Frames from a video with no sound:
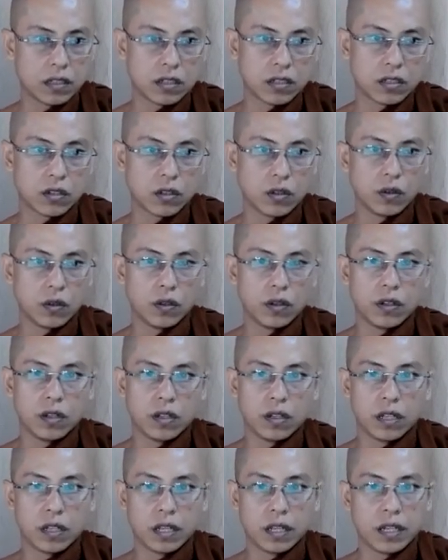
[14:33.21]
So
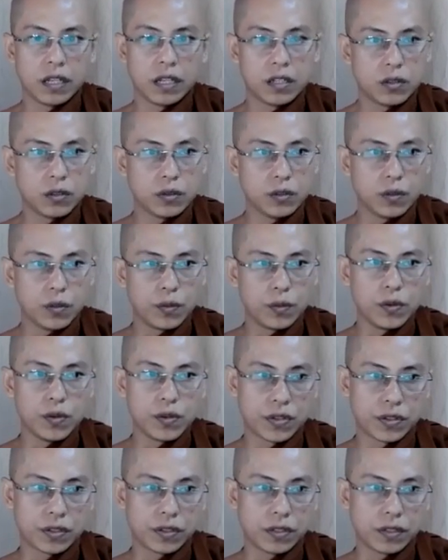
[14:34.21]
Hedu,
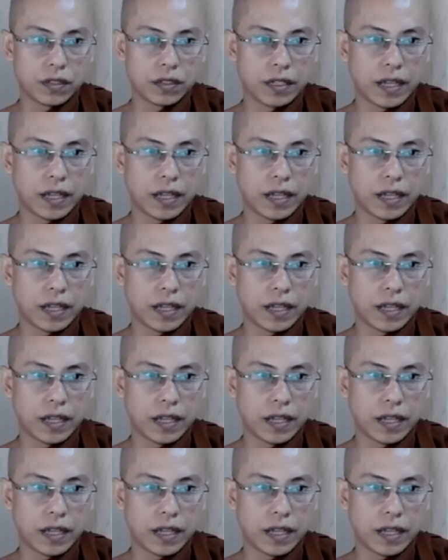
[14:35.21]
roots,